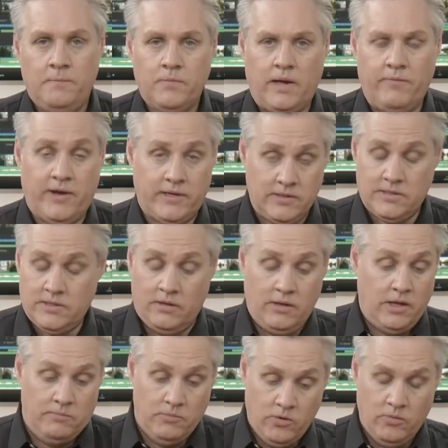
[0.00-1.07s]
In fact, there's still a
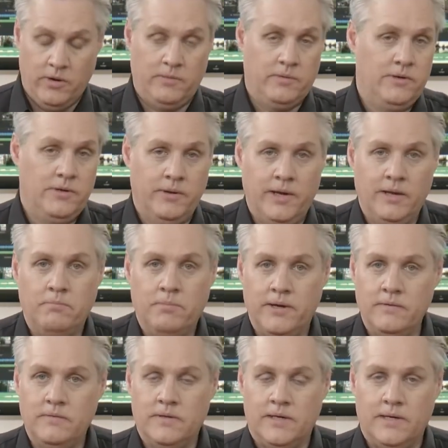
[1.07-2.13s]
lot more work we're doing,
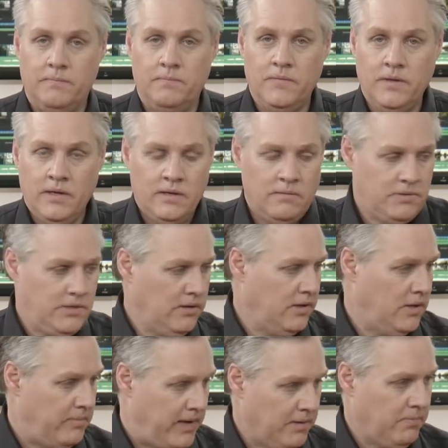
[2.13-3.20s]
but particularly on
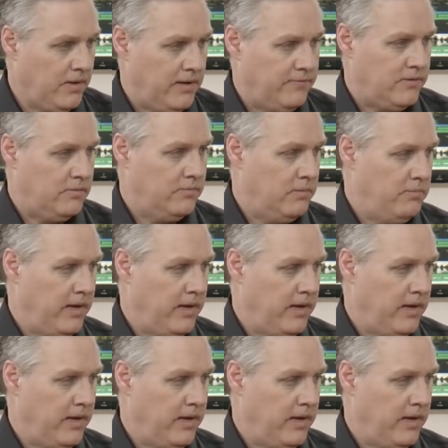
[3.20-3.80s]
the Mac platform, the